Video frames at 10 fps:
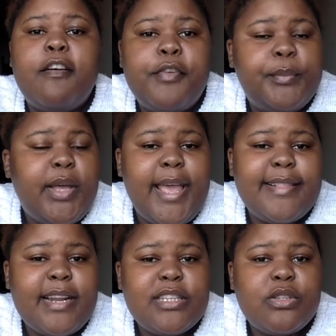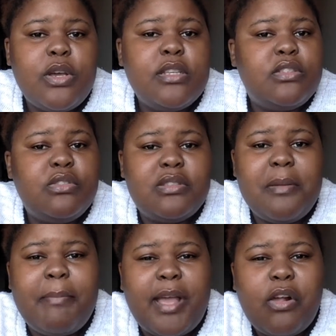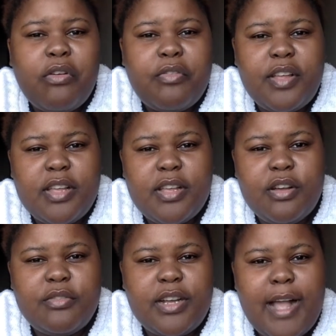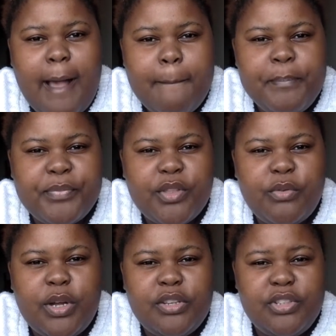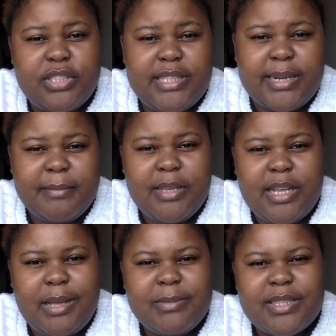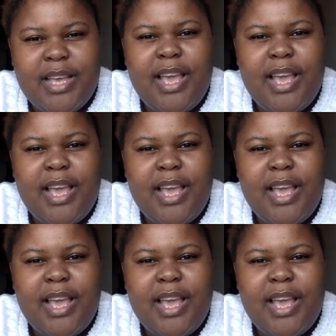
from a hack that I saw is, use the back of a cup, or your ceramic cups,